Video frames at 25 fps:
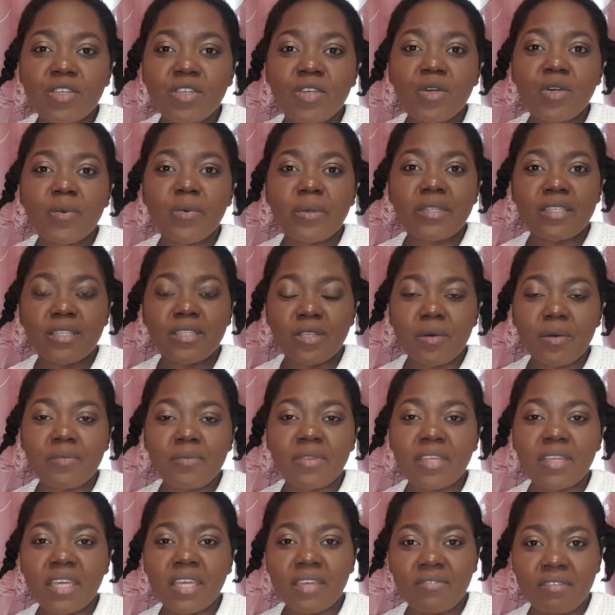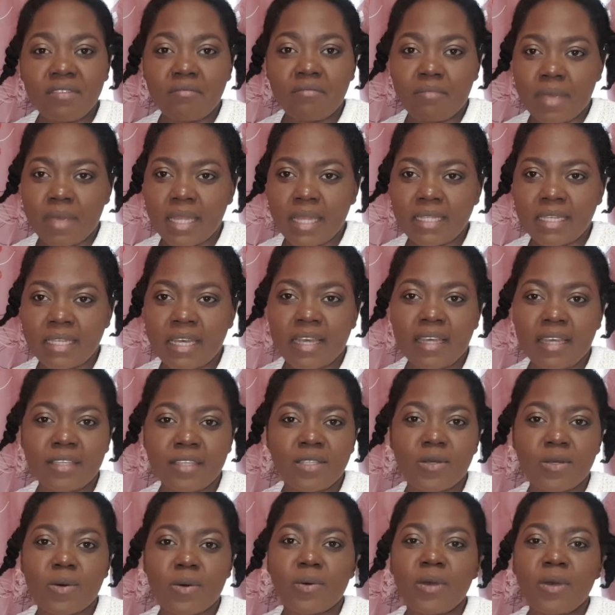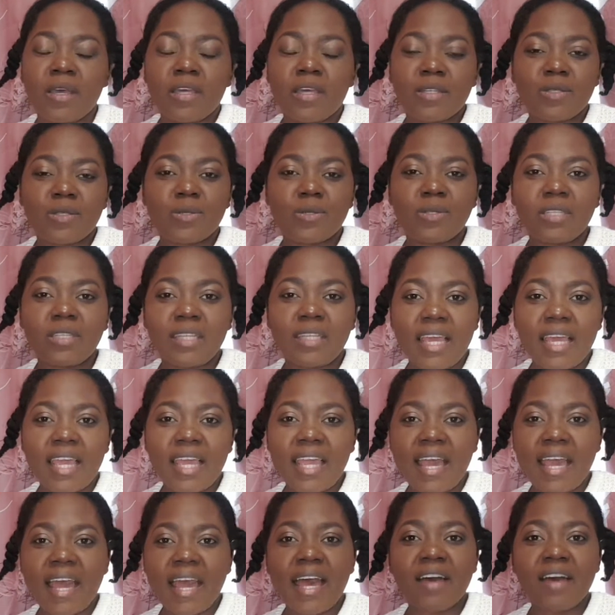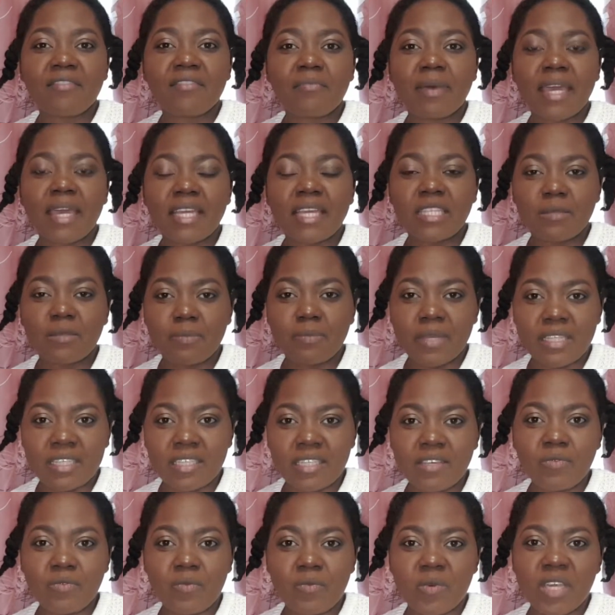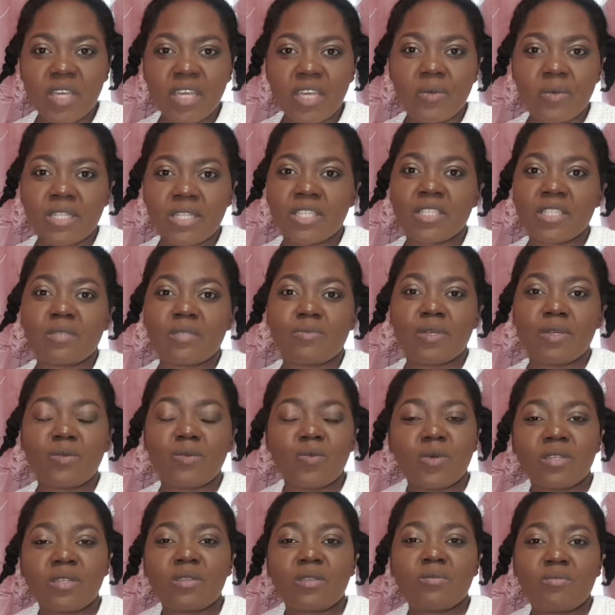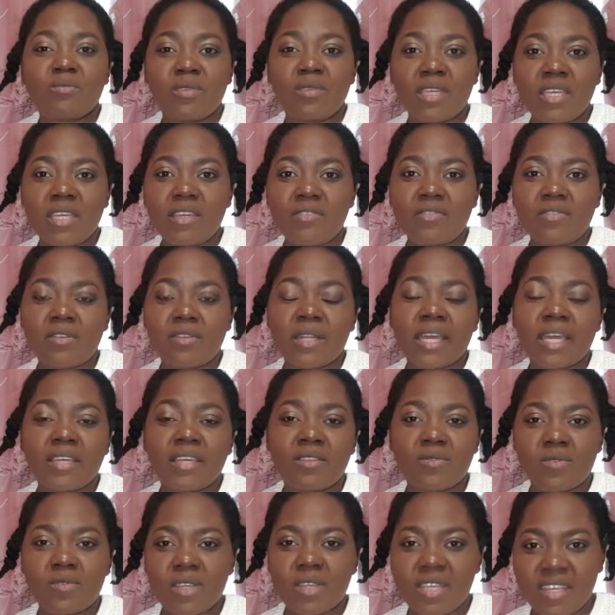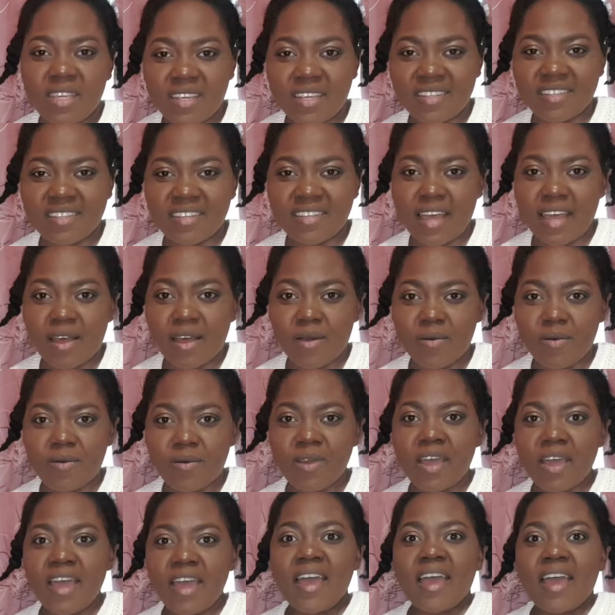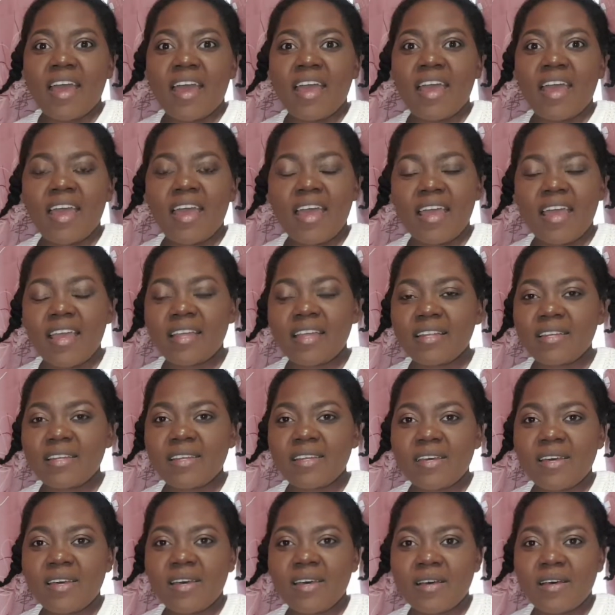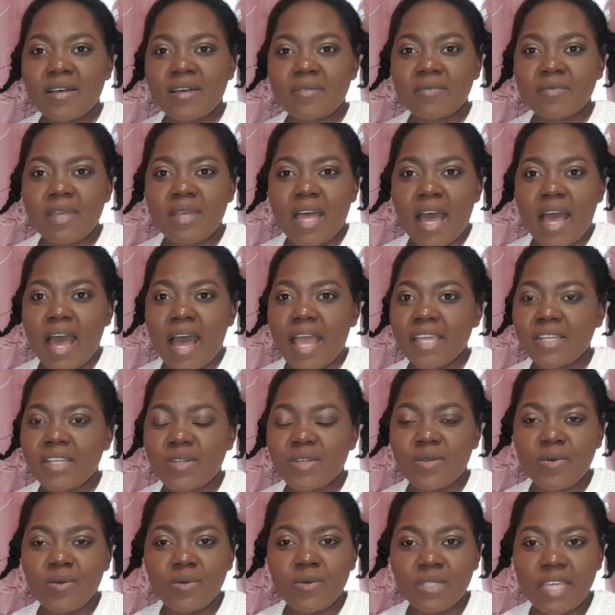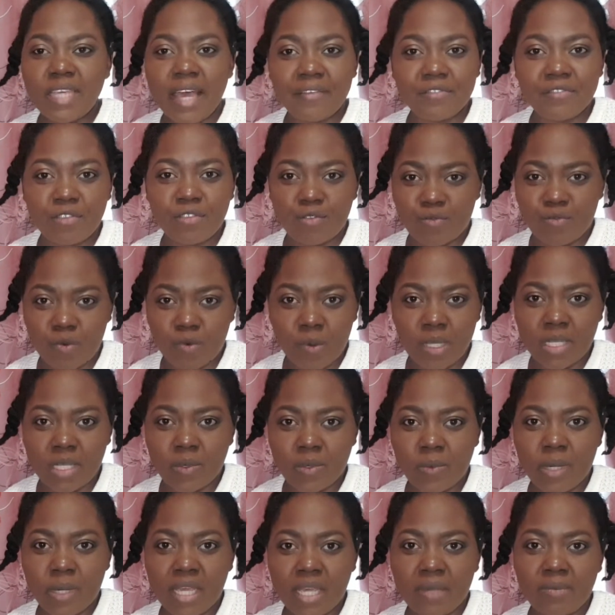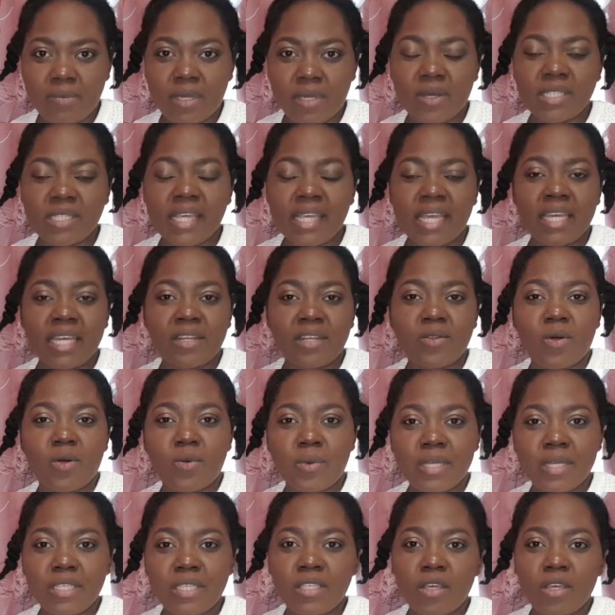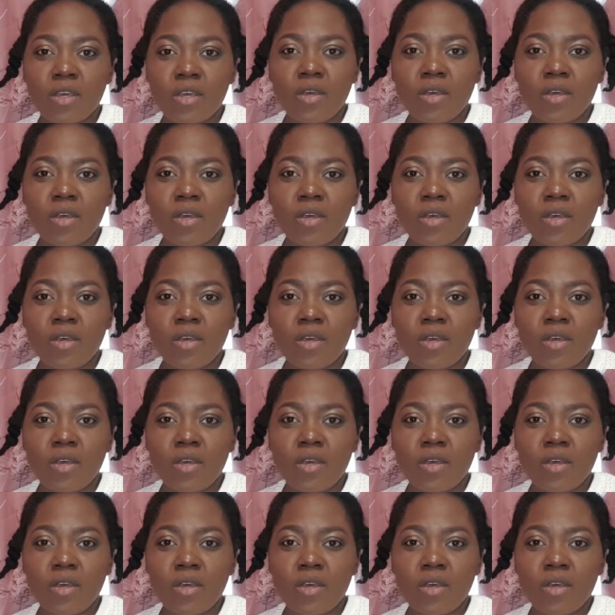you with something even better. So today I have my expensive wig which has been with me for like 3 years now, and I don't have to throw it away because I can always